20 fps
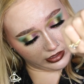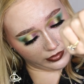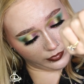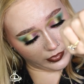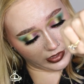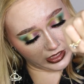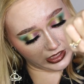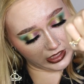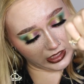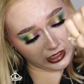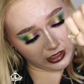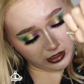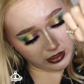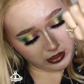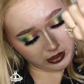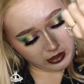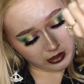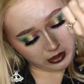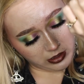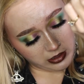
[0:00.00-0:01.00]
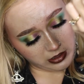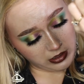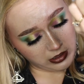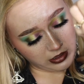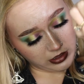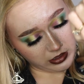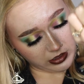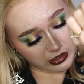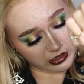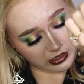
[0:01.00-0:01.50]
to me,
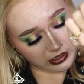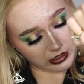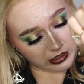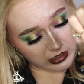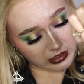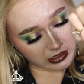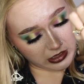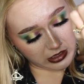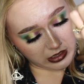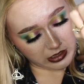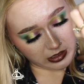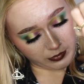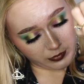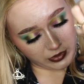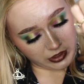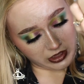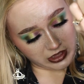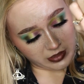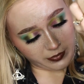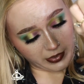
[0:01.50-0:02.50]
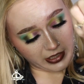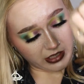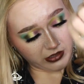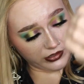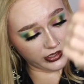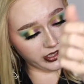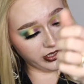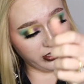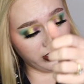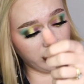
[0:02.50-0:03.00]
then I'm just about
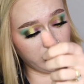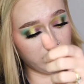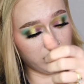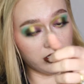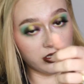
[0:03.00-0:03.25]
it.